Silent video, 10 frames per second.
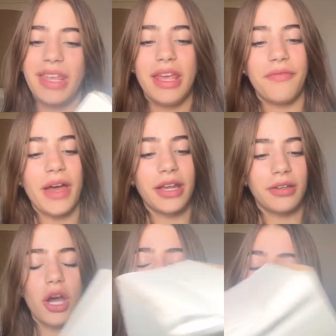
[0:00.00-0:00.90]
If I
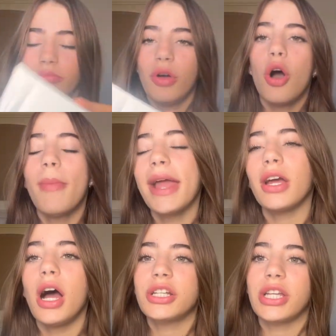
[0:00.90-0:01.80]
could, oh my
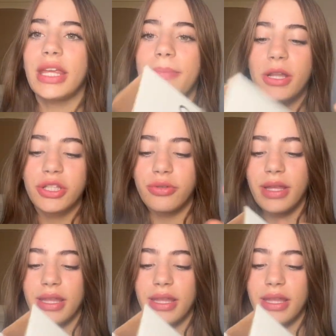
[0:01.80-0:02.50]
gosh, I keep on doing